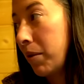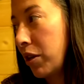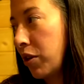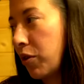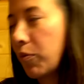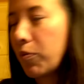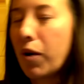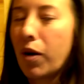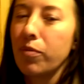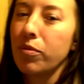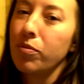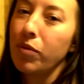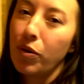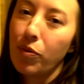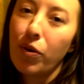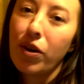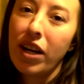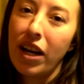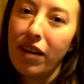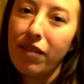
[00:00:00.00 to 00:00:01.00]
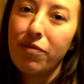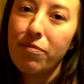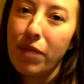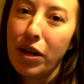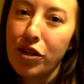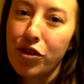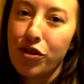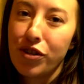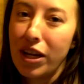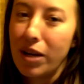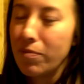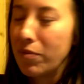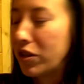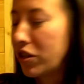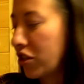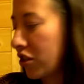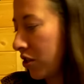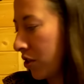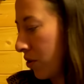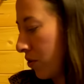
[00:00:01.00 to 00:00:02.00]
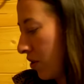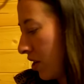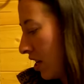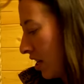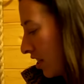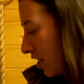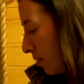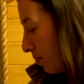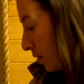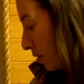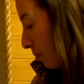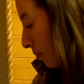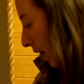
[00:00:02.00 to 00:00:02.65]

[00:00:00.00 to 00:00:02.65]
mean, you probably would have major damage to some of the